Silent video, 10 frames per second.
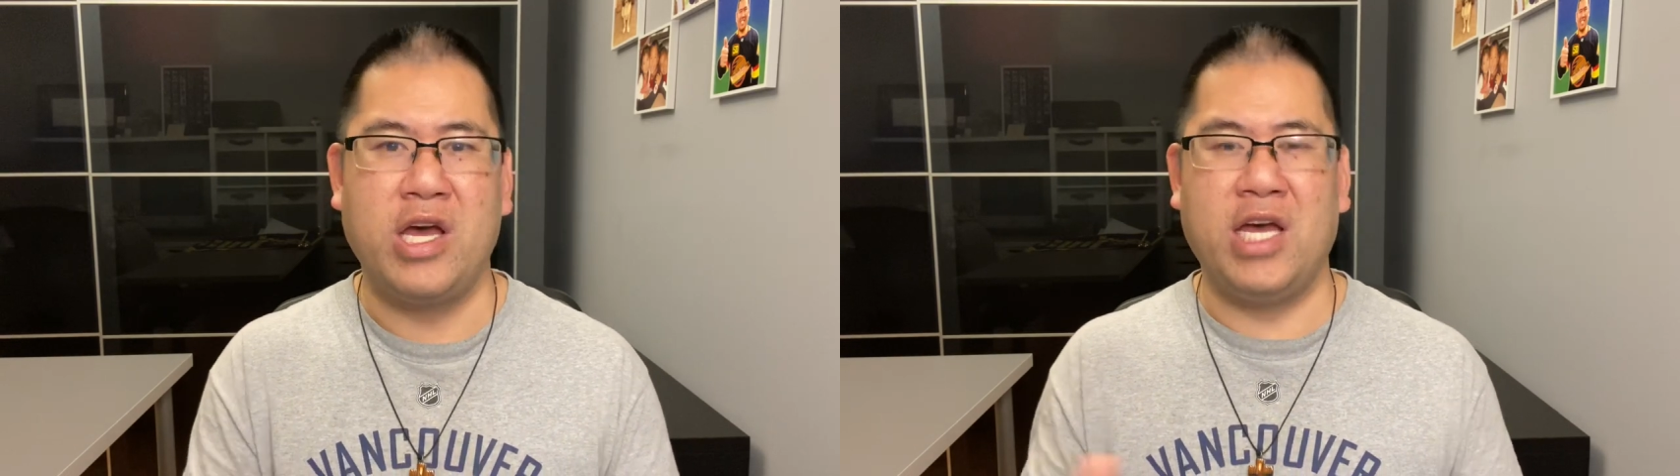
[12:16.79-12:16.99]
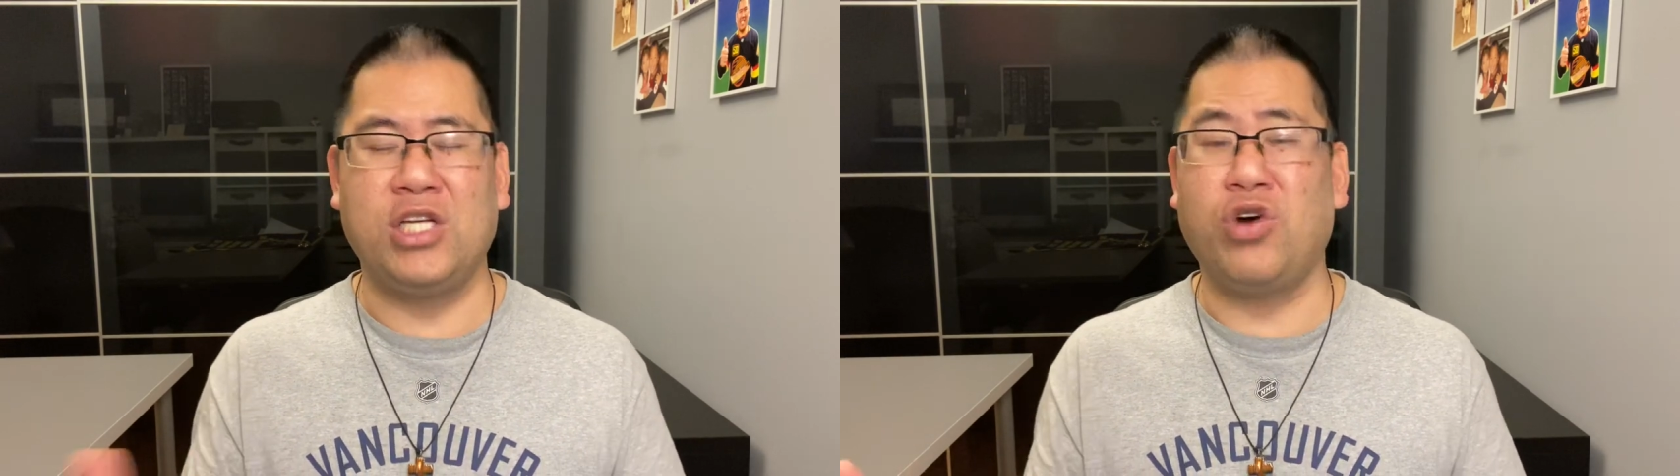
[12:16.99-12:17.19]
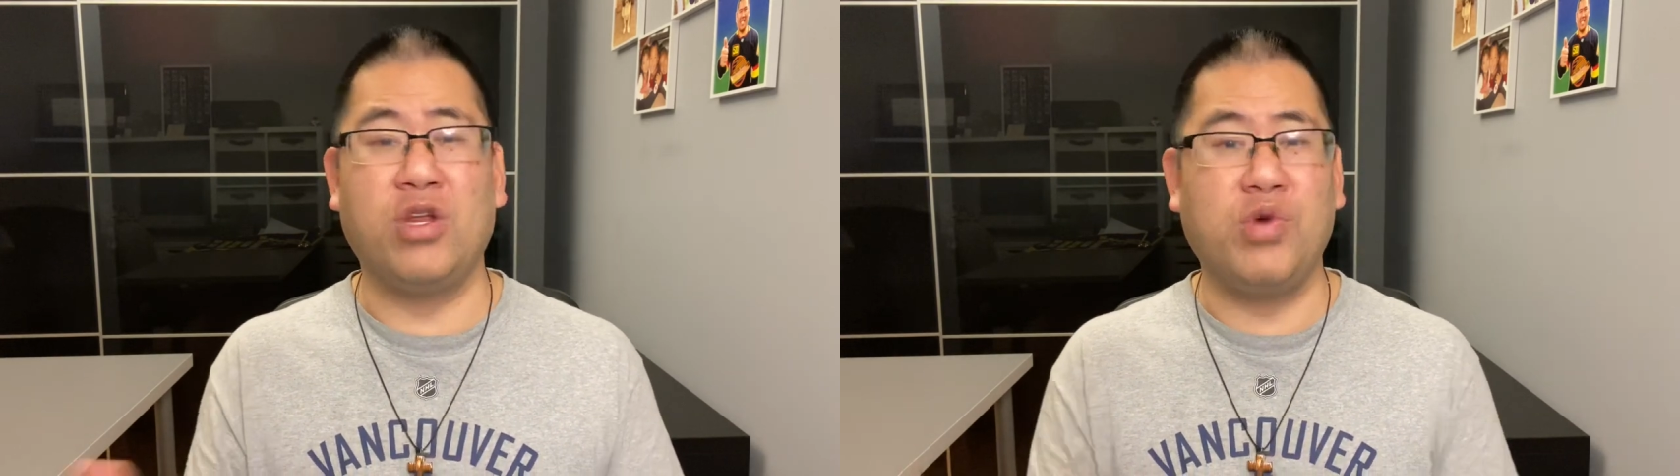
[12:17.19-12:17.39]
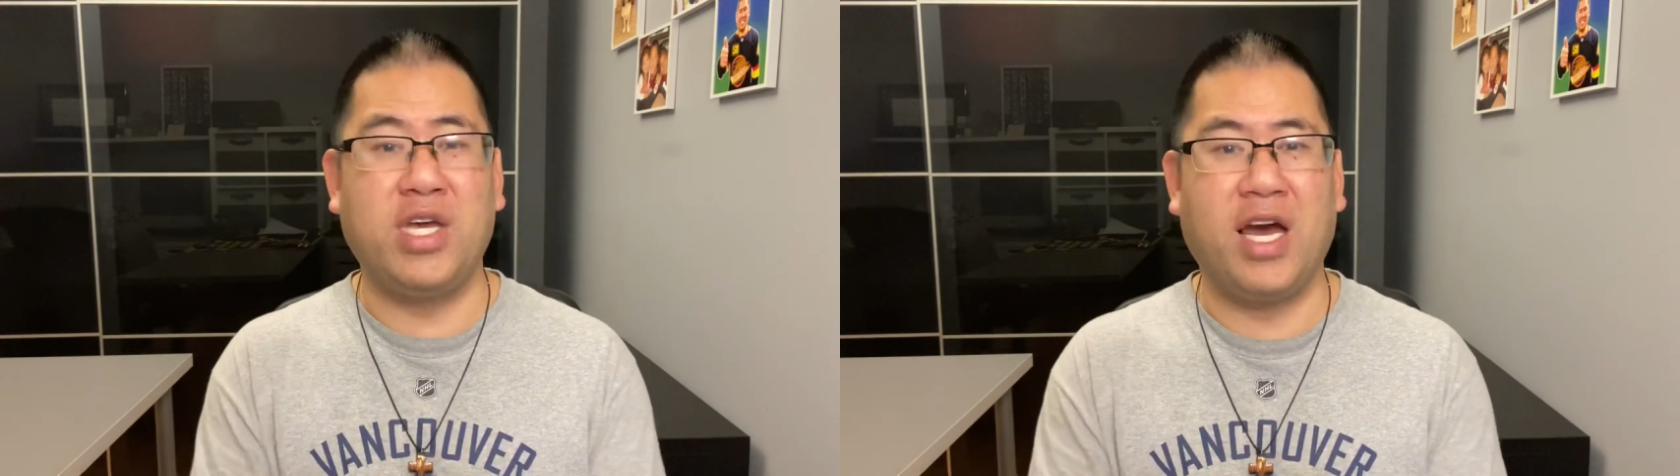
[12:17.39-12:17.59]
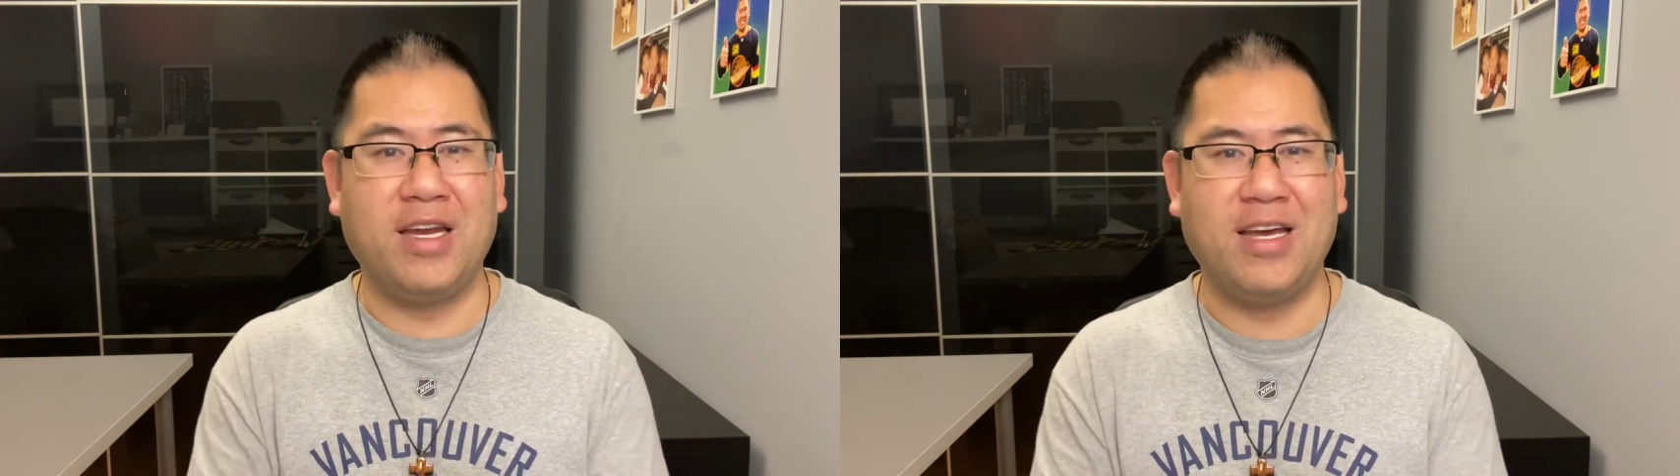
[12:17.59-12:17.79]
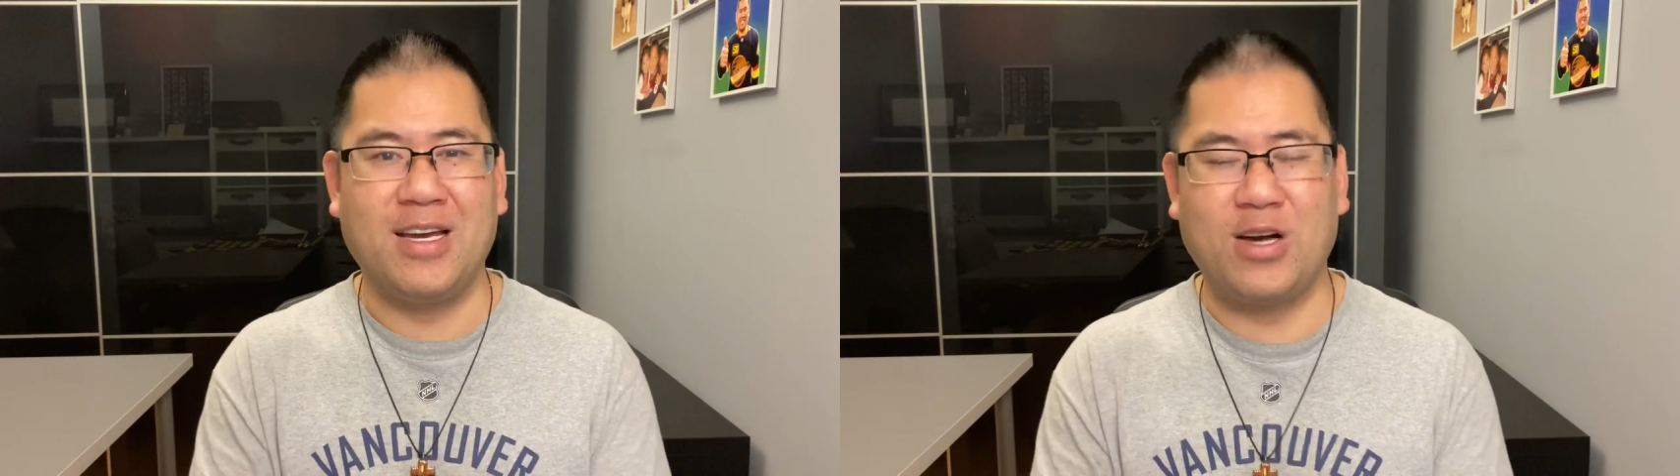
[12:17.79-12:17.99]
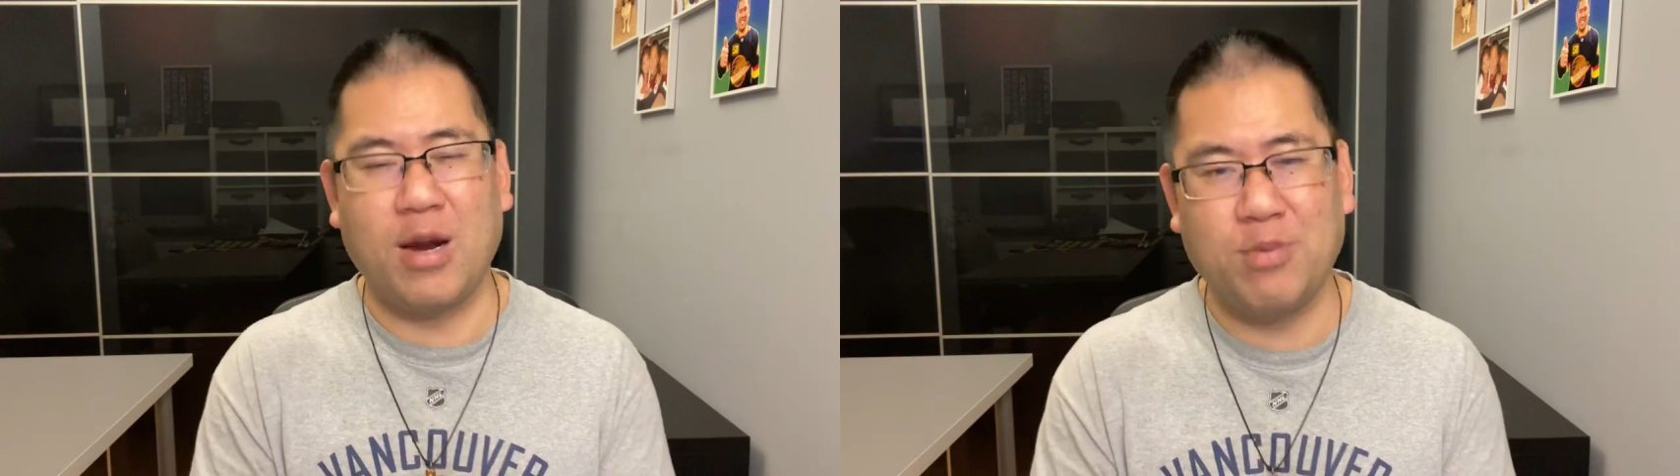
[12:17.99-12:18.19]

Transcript: Enjoy the weekend. God